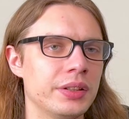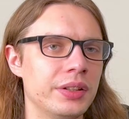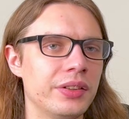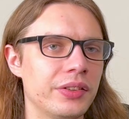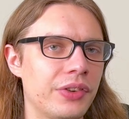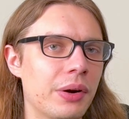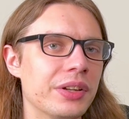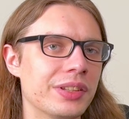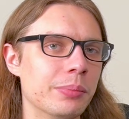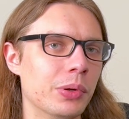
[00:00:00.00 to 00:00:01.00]
This is a
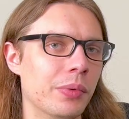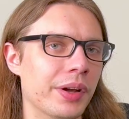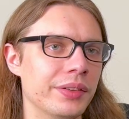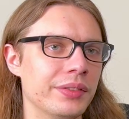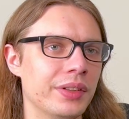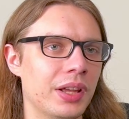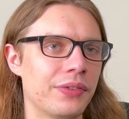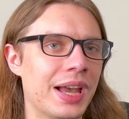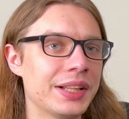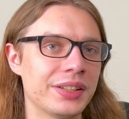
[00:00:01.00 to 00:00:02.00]
very simple one. A
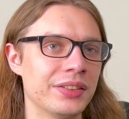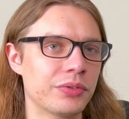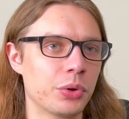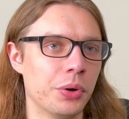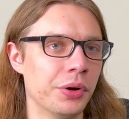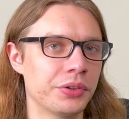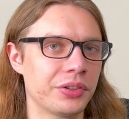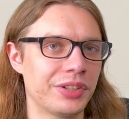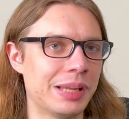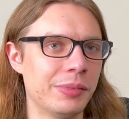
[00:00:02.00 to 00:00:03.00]
fact is, of course,
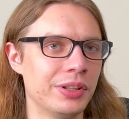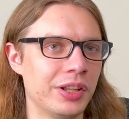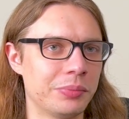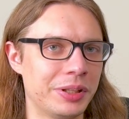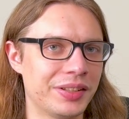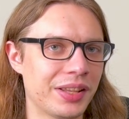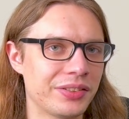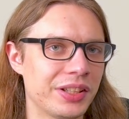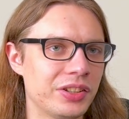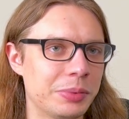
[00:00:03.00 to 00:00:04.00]
a statement that has been
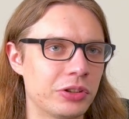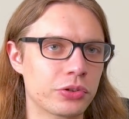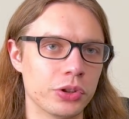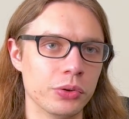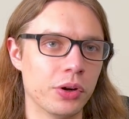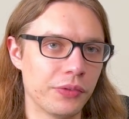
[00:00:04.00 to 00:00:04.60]
tested to be true or